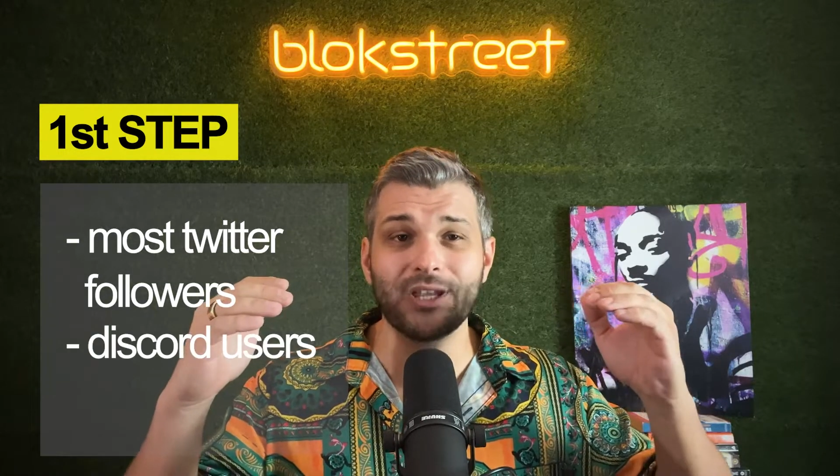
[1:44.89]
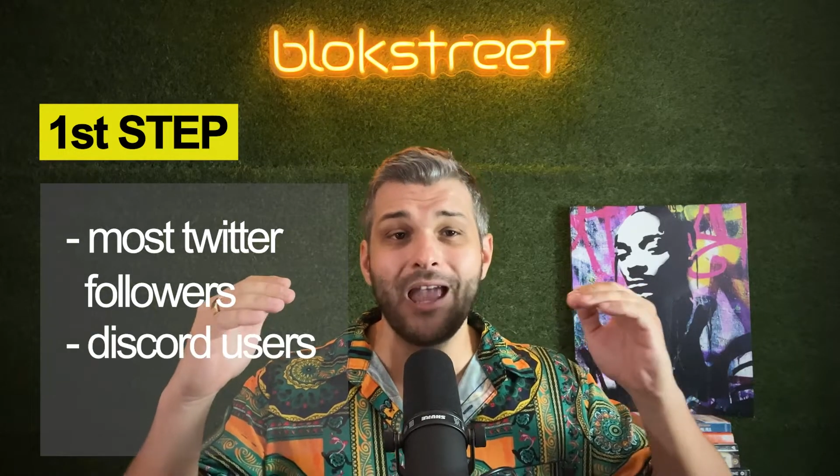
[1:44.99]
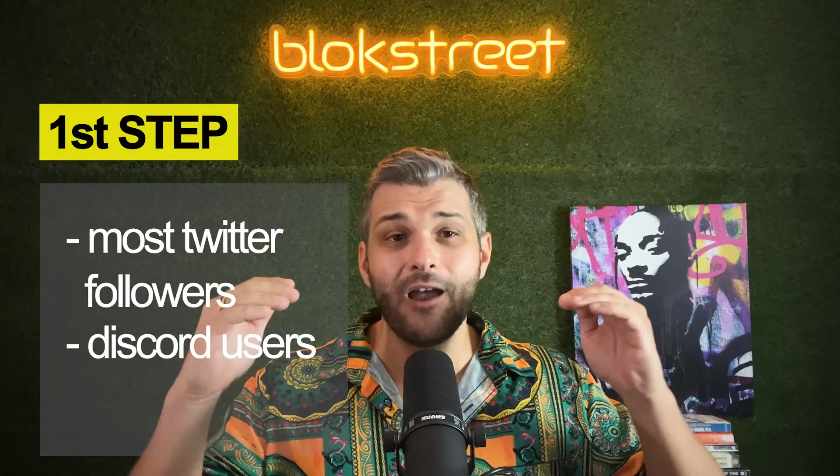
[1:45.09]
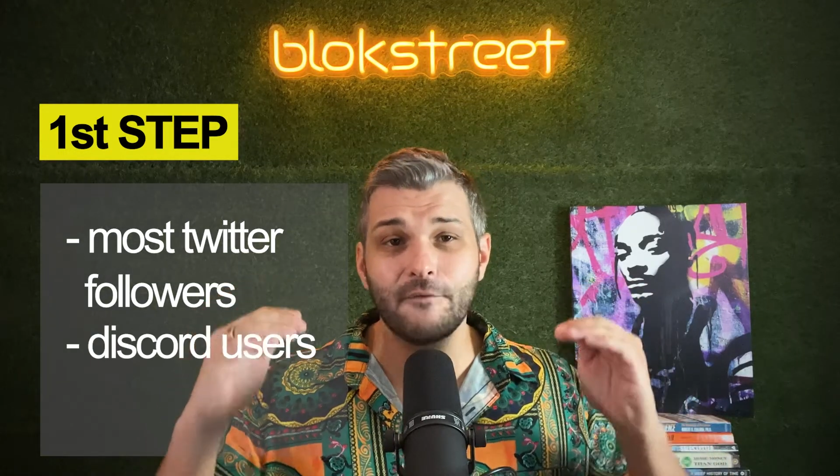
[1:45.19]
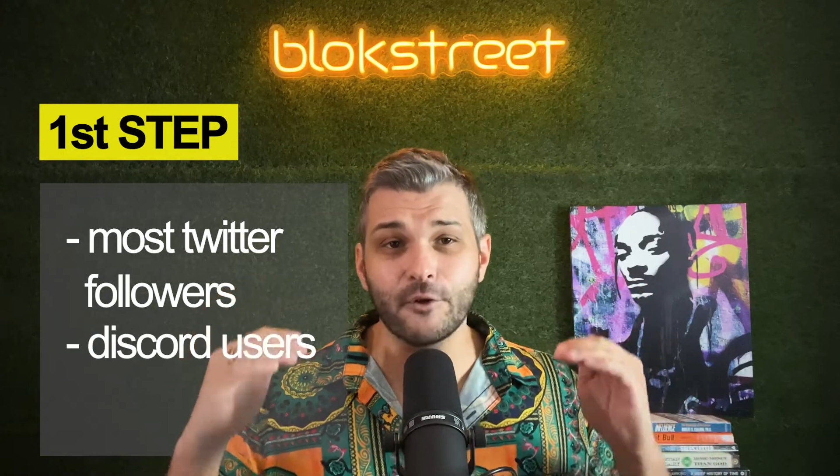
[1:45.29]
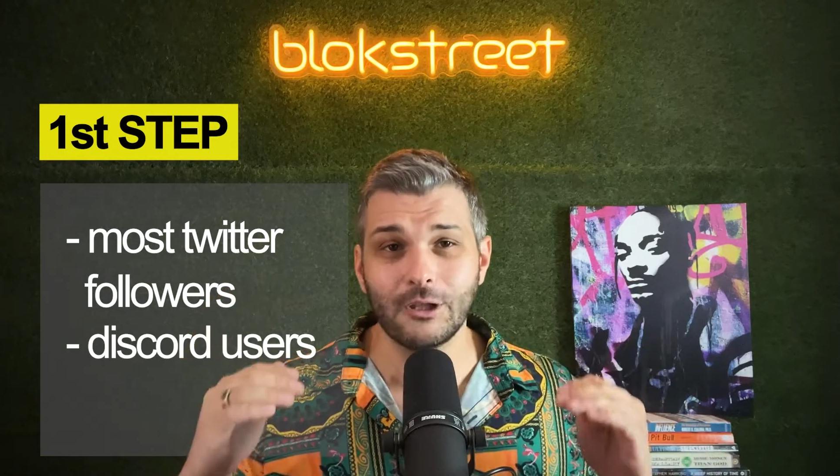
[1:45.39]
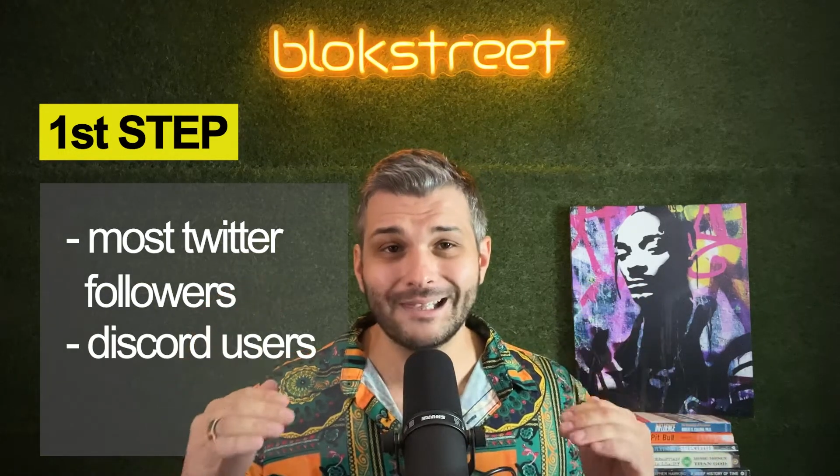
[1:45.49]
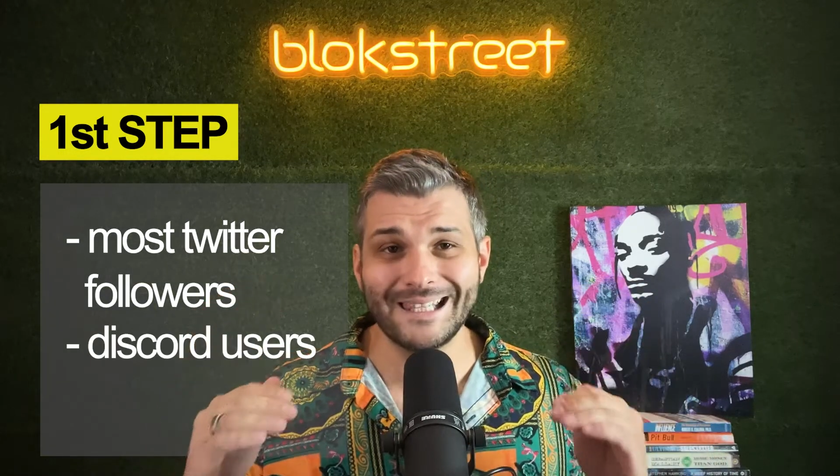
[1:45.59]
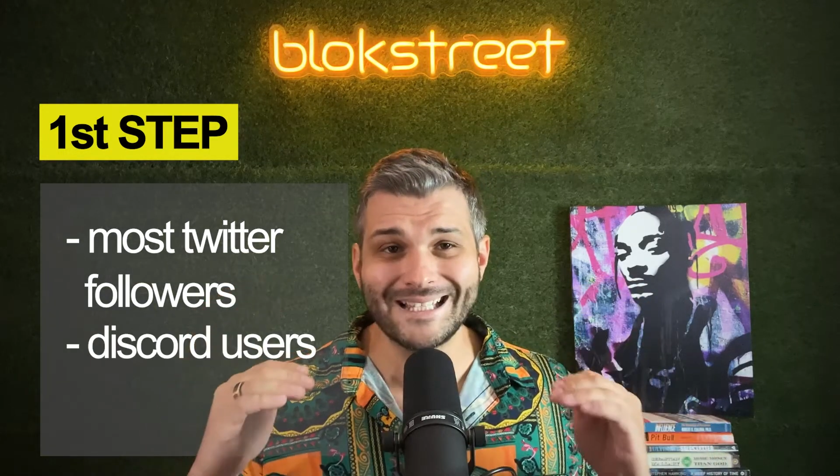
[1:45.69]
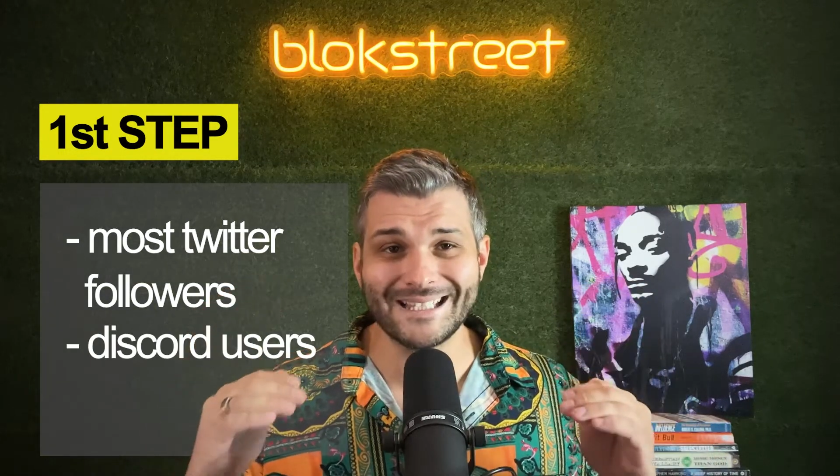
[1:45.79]
for the
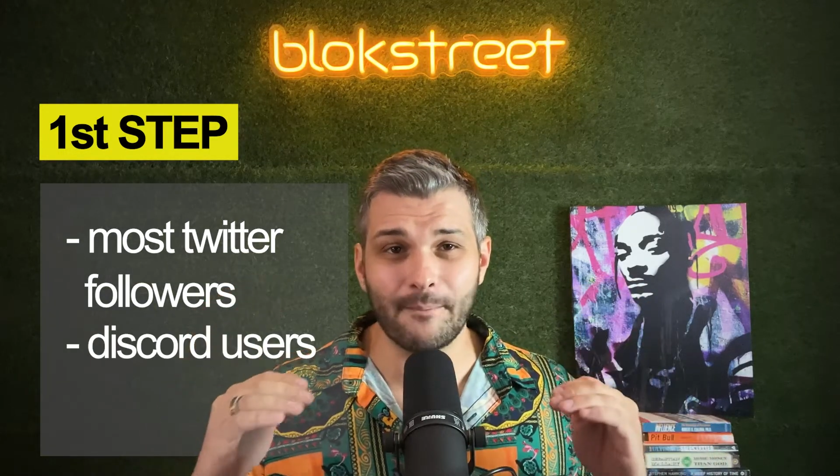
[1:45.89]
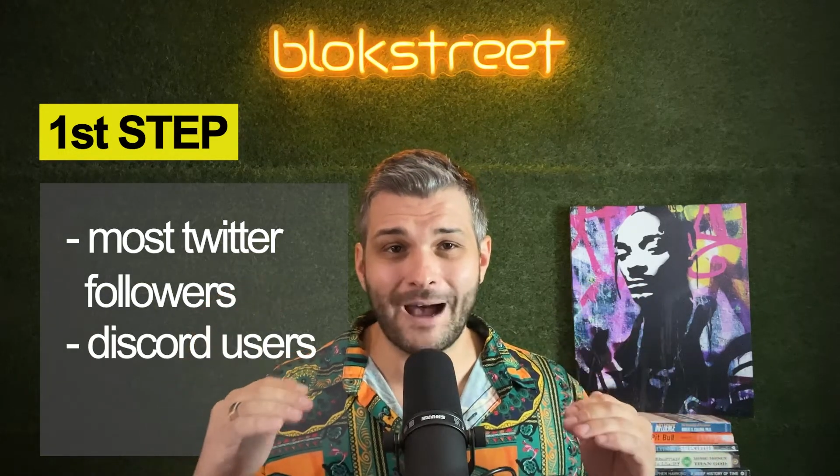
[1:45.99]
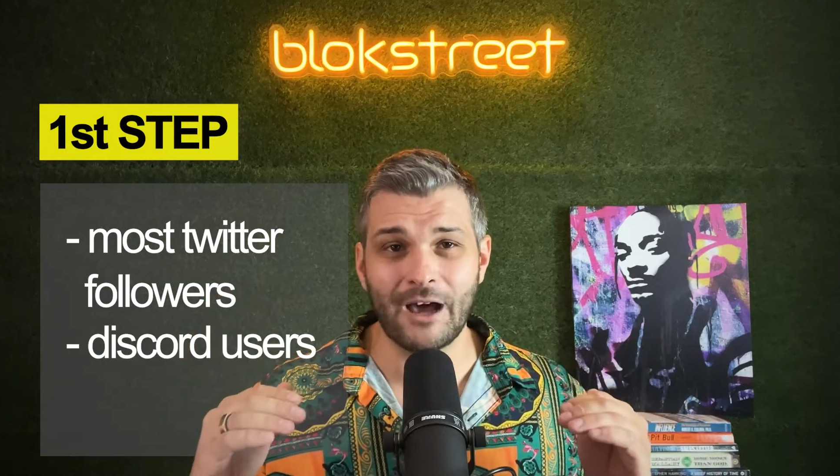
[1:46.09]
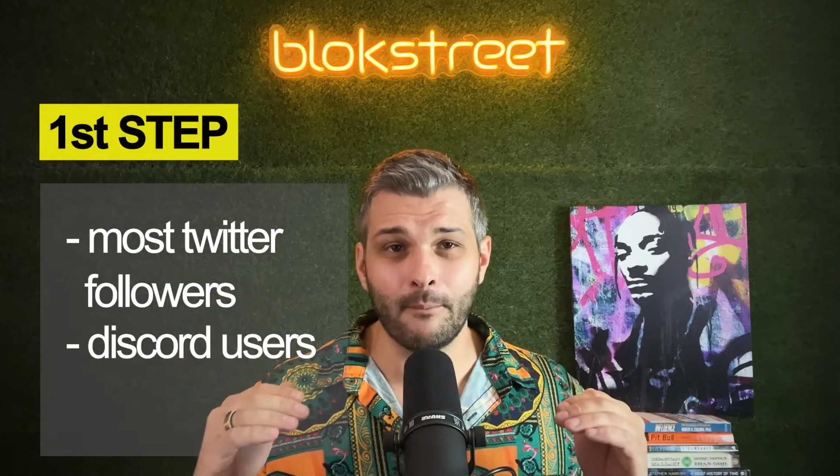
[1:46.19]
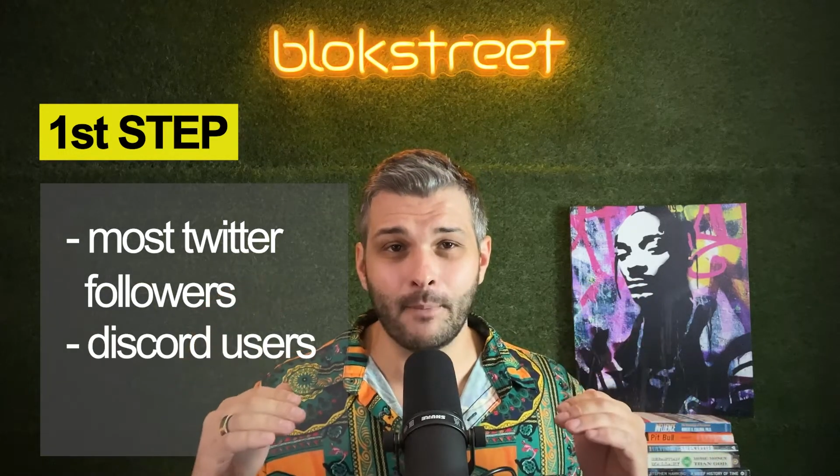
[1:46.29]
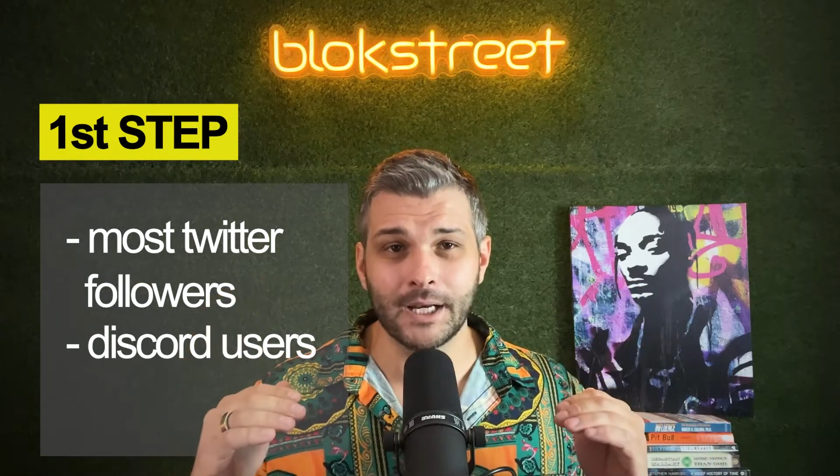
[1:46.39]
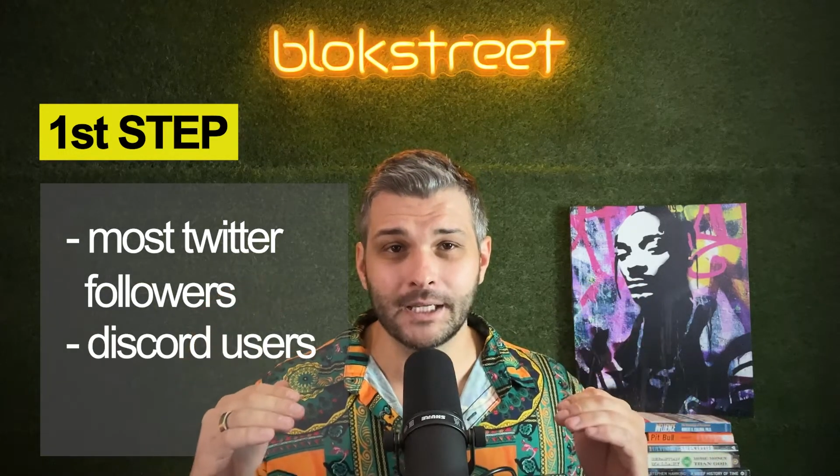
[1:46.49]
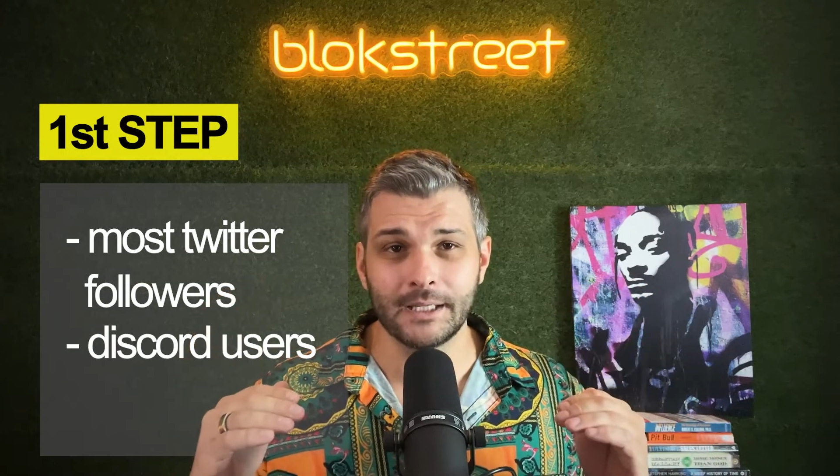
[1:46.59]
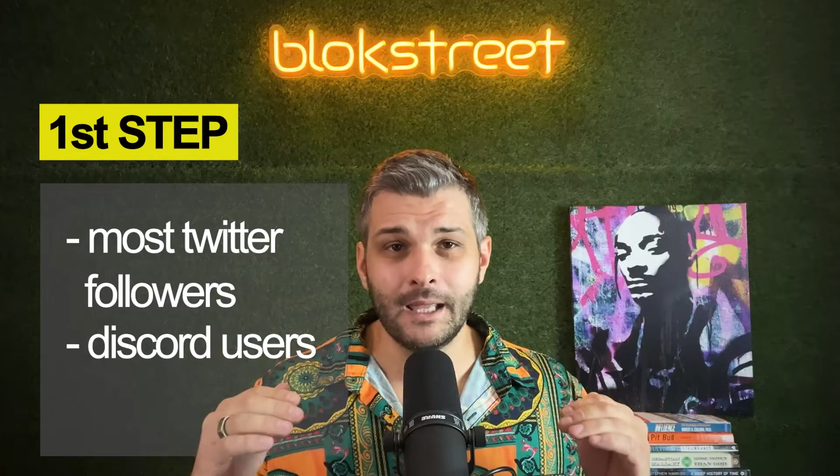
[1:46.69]
least amount of money.